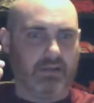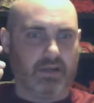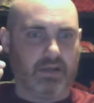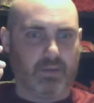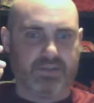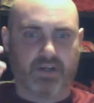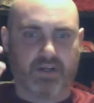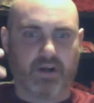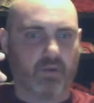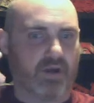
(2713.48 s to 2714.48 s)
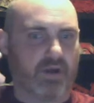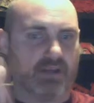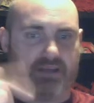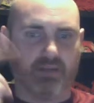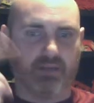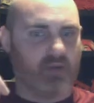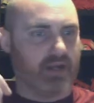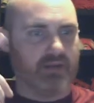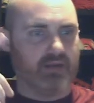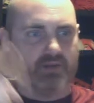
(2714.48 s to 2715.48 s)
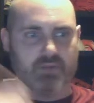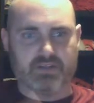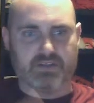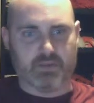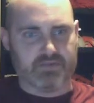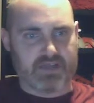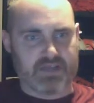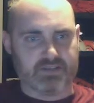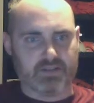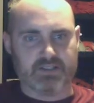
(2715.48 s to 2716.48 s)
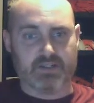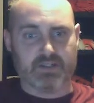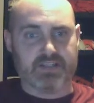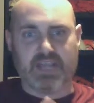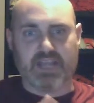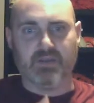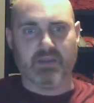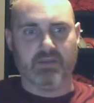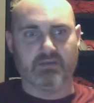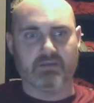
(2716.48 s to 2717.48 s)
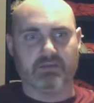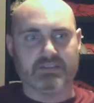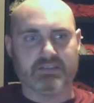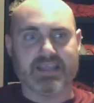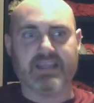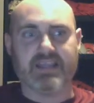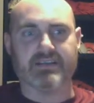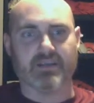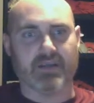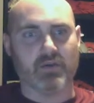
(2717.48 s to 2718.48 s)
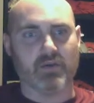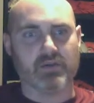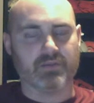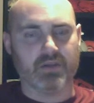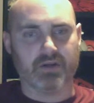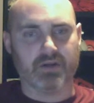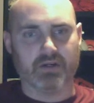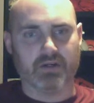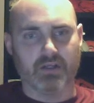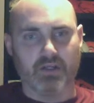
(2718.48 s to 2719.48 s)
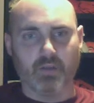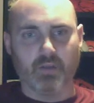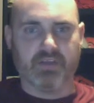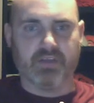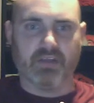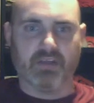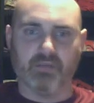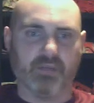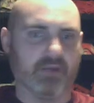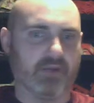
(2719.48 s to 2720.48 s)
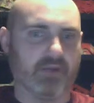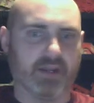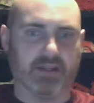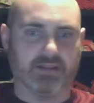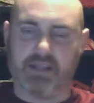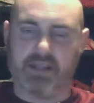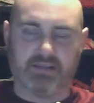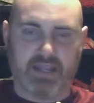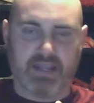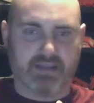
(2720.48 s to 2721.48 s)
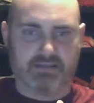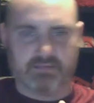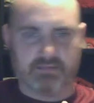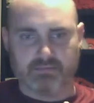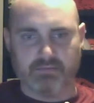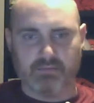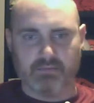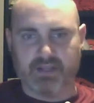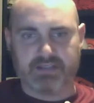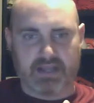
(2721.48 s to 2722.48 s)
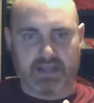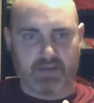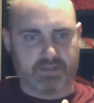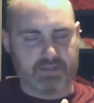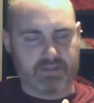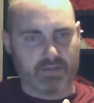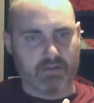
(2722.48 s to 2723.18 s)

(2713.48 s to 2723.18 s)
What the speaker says: with a ton of hardware and let them run it. So it'd be so much faster because it was going to take me days on my local computer. Or if you get a big rig, it takes minutes to hours. So